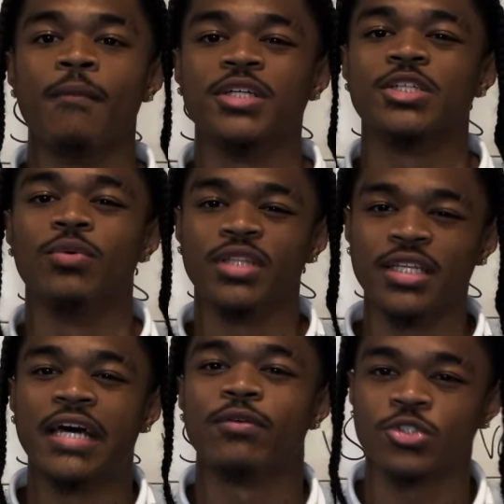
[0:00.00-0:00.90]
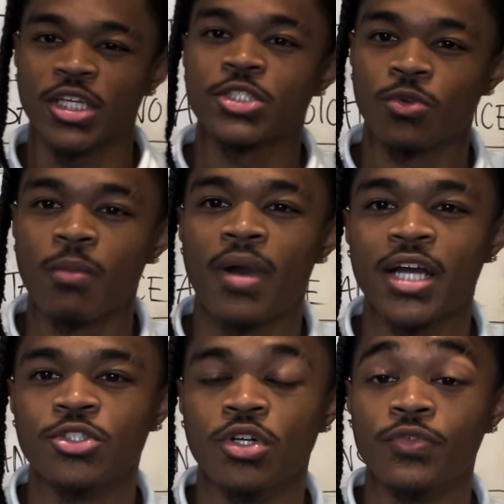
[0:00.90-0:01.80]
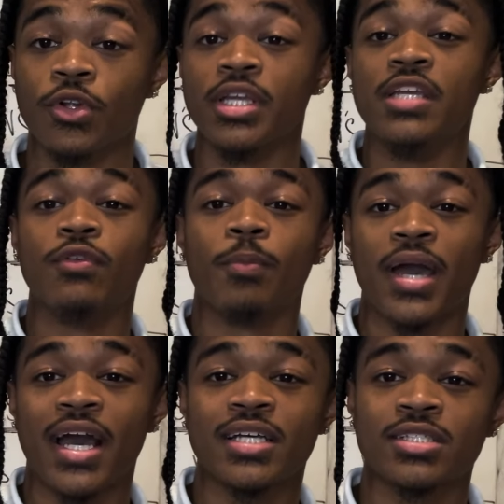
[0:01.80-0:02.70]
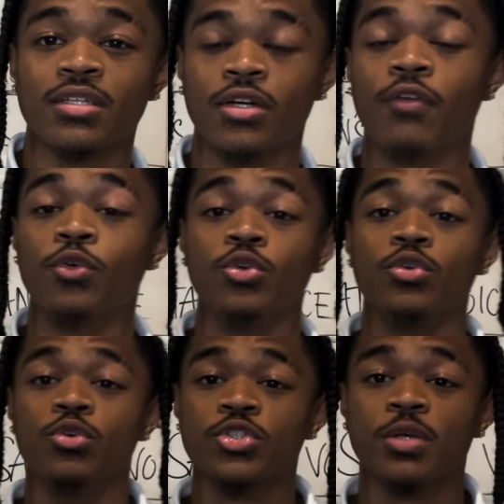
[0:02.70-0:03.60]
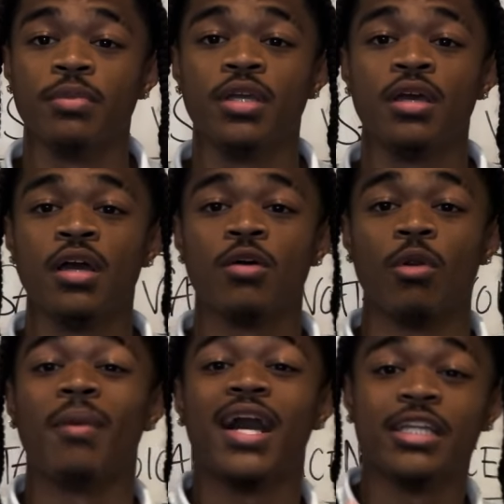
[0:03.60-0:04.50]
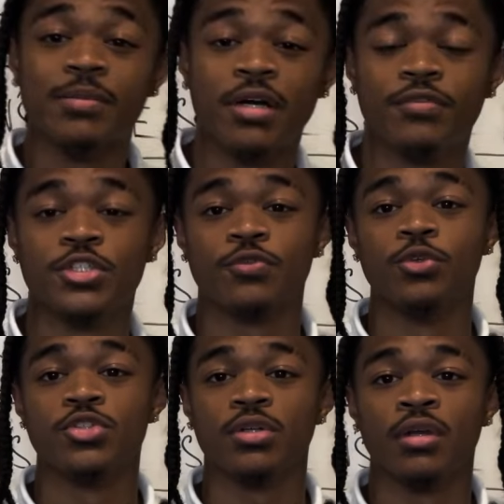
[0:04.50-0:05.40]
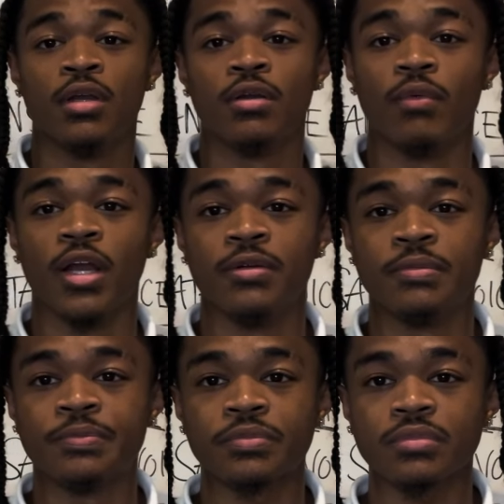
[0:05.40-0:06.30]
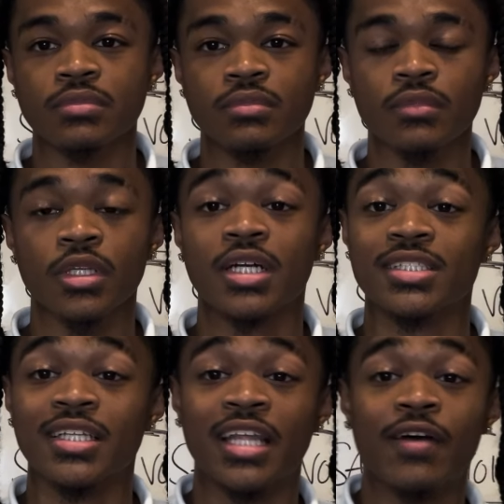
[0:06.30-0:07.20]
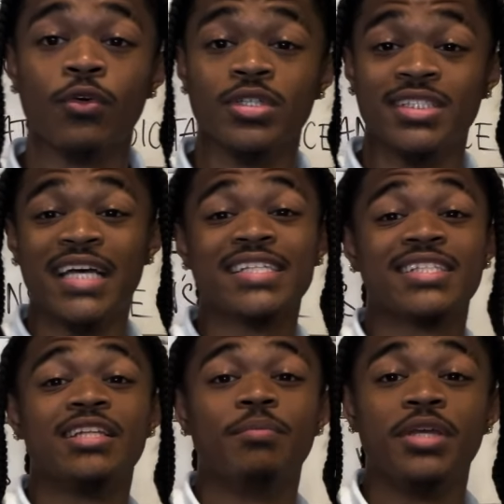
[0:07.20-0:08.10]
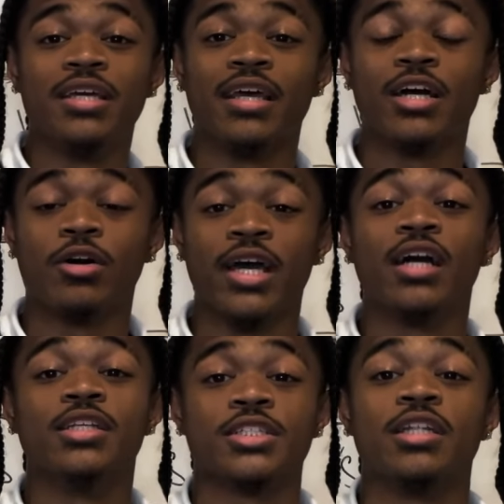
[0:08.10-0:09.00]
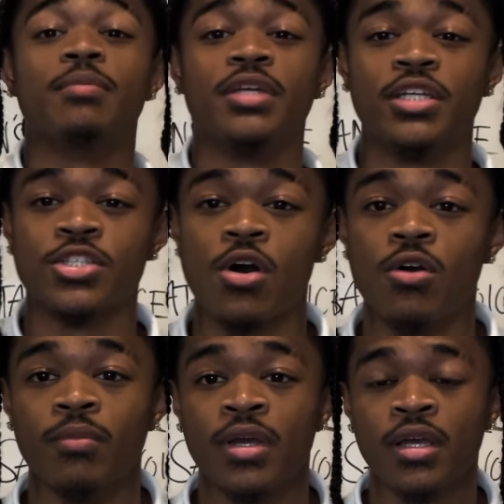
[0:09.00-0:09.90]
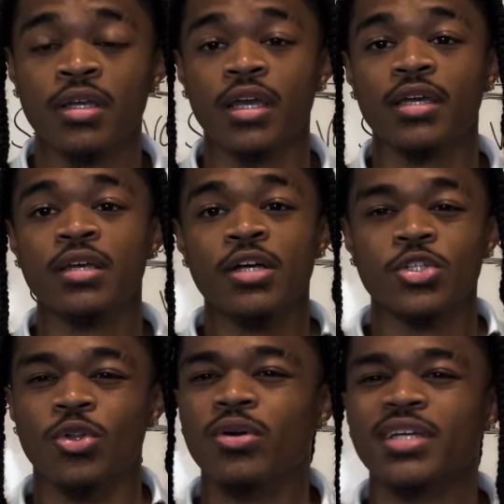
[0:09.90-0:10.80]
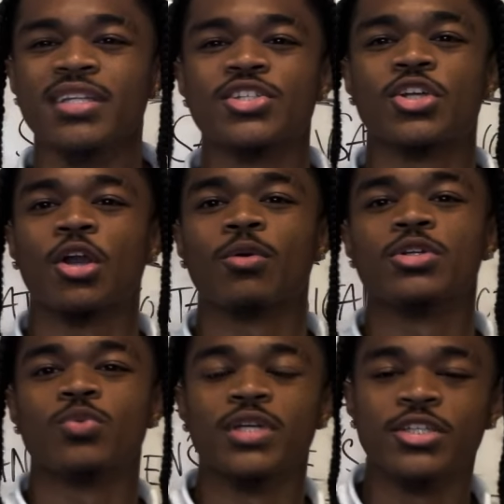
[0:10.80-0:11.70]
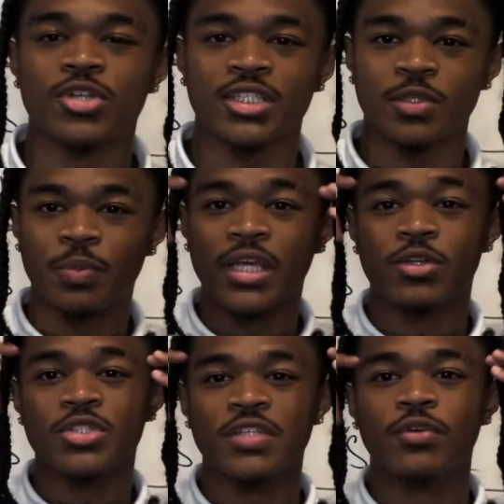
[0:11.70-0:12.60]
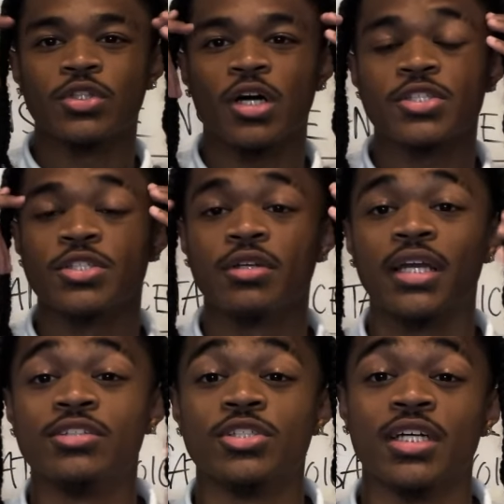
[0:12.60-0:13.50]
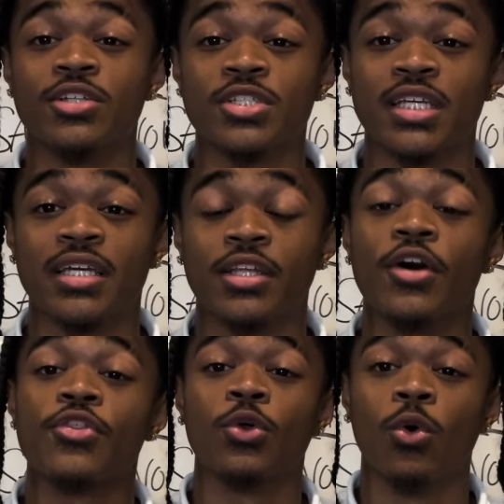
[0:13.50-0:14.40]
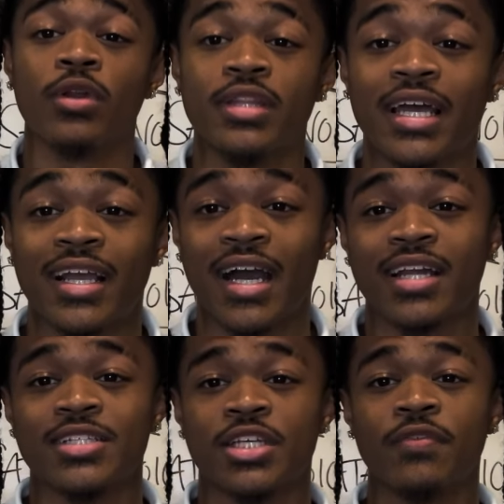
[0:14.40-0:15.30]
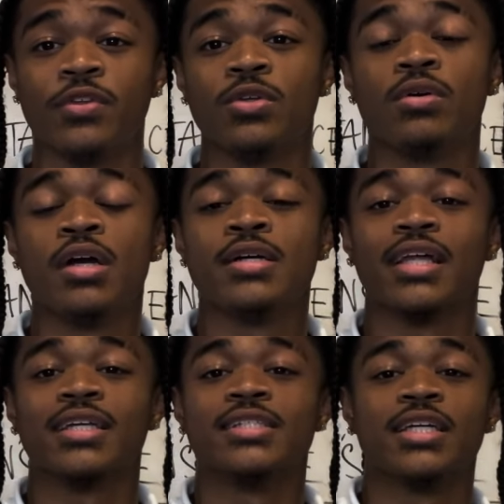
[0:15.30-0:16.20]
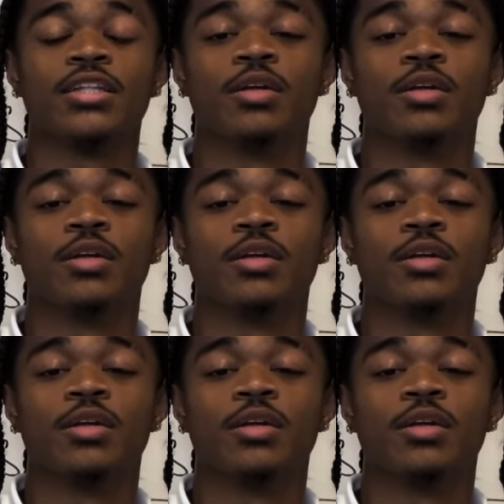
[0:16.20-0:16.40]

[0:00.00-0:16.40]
But see, when the devil tries to remind you of your evil past, of who you used to be, remind him of his future, right? Because the devil is destined to be in hell. Hell is going to be his home, okay? So don't get discouraged when he tries to plant those evil thoughts in your head. Just understand the authority that God has given you, Like he said in